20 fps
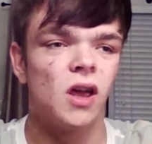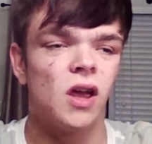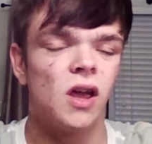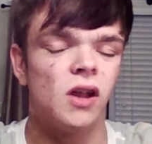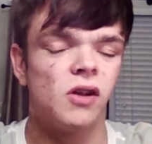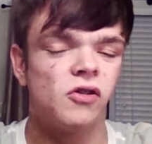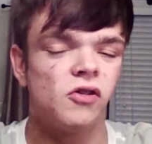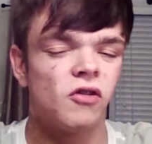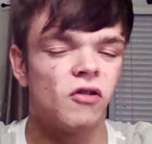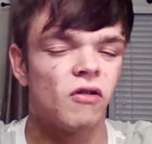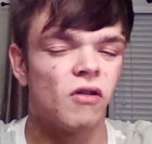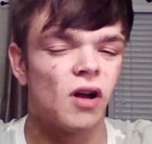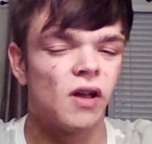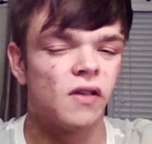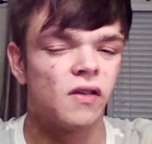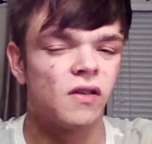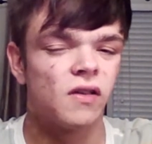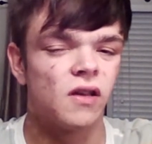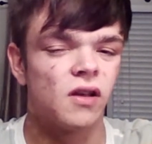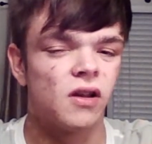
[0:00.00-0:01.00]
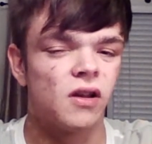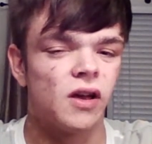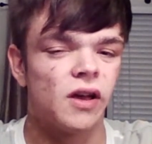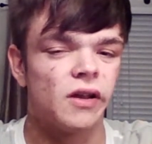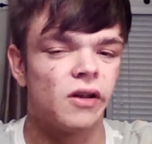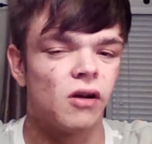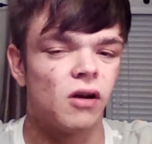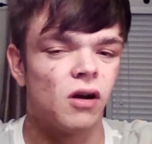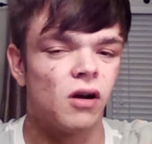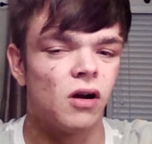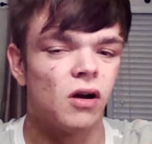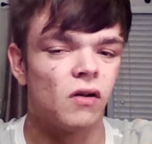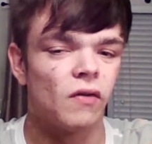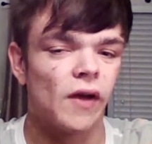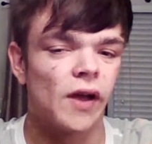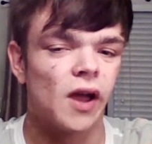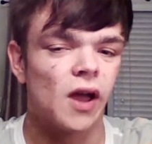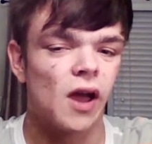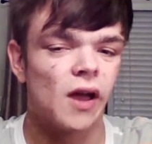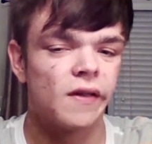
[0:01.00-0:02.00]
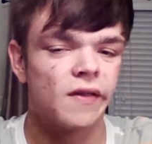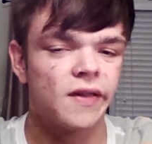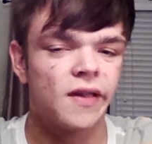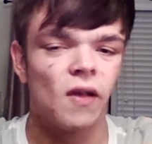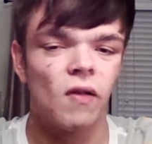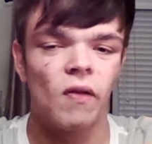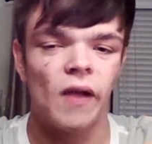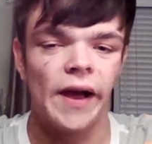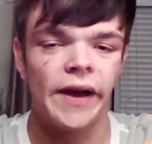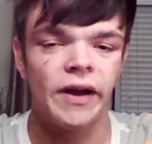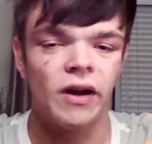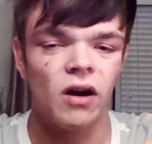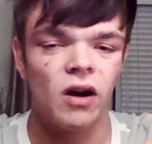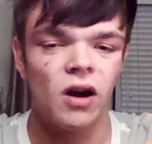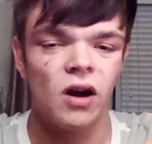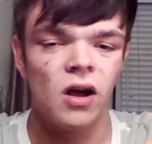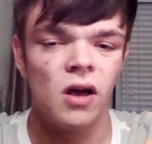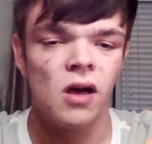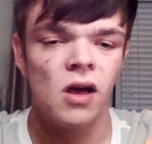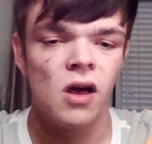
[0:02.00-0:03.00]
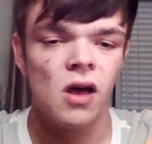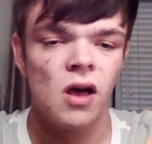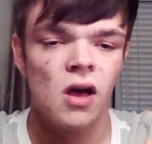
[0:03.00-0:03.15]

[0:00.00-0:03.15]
interested in her. Like, I still like her.